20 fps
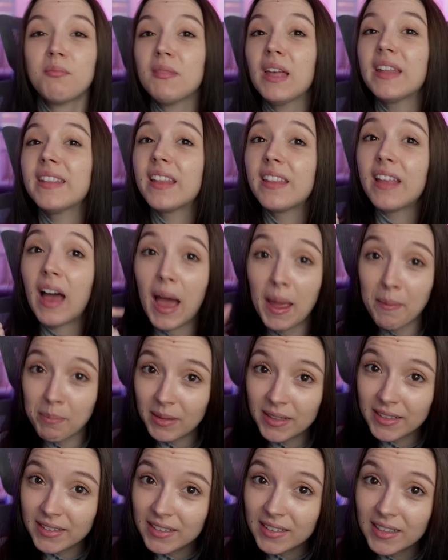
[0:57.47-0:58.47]
that I
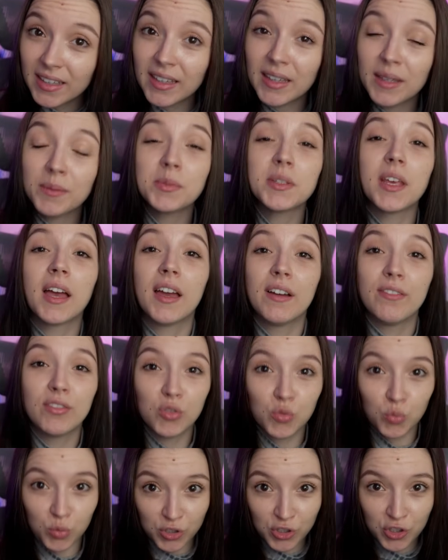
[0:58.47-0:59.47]
play the games. I have a
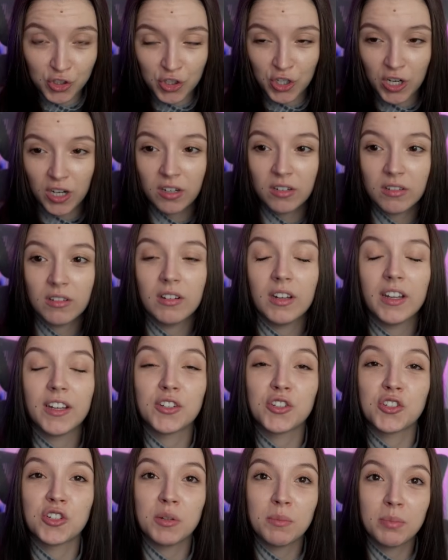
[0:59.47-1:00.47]
Twitch channel, I
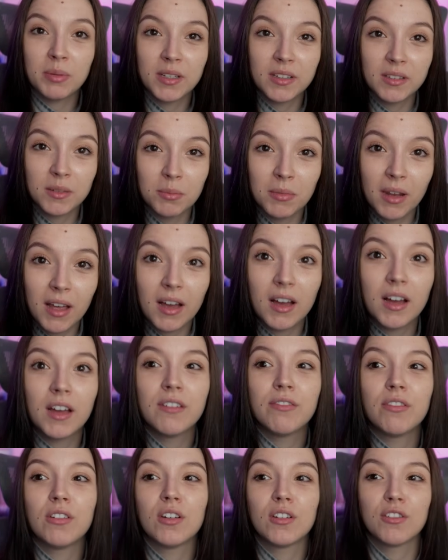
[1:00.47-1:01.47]
actually play them
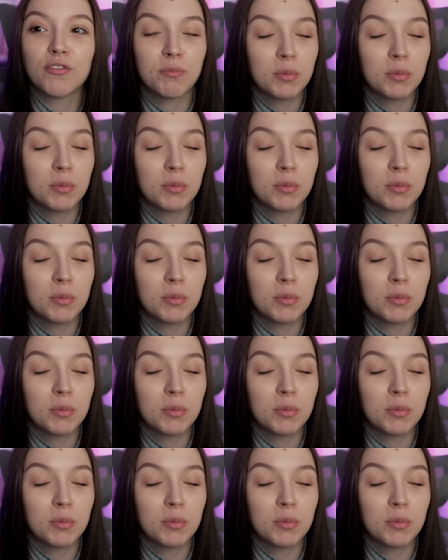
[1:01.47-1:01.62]
live. A lot of